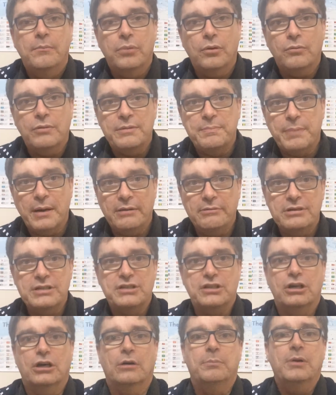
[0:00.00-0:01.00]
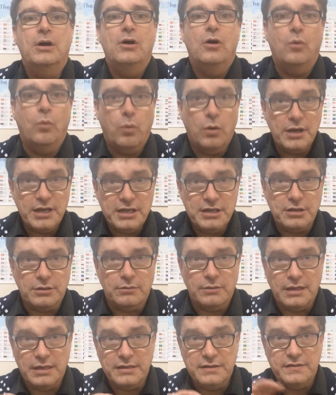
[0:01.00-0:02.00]
But with Periscope, what you
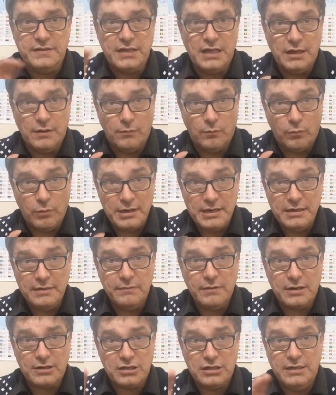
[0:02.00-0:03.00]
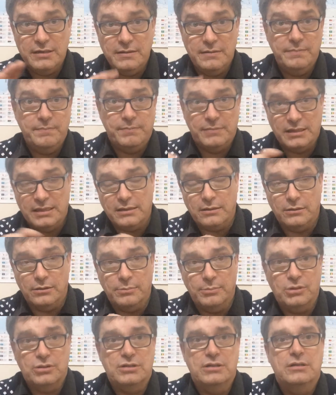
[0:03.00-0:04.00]
do is when you actually click
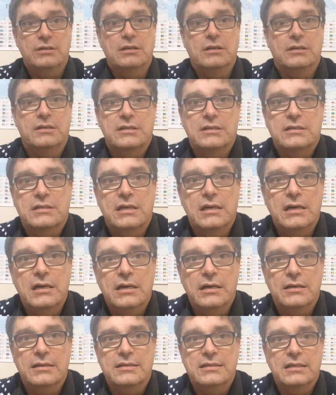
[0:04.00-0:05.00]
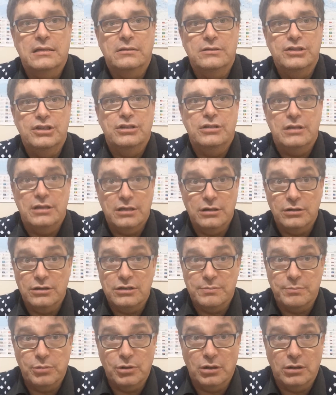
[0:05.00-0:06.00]
on the button that tells you that you're
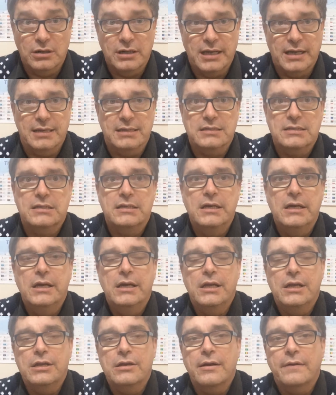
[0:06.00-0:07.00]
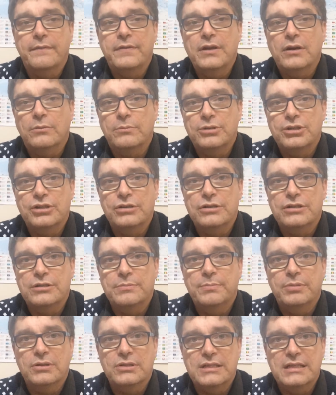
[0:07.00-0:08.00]
going to broadcast, you have the option
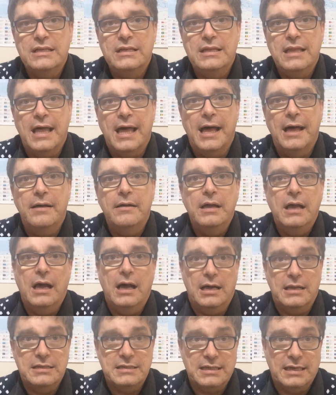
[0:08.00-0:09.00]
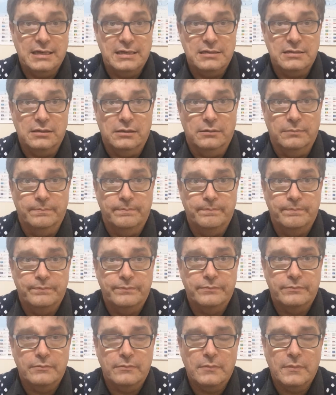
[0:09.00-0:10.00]
to put in there a title.
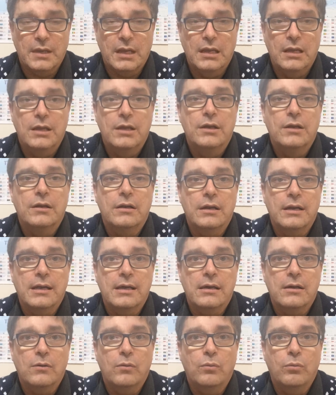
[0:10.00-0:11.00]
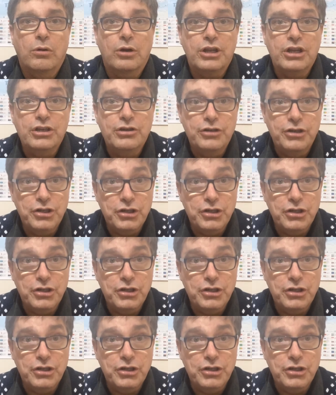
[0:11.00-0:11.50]
Now, what you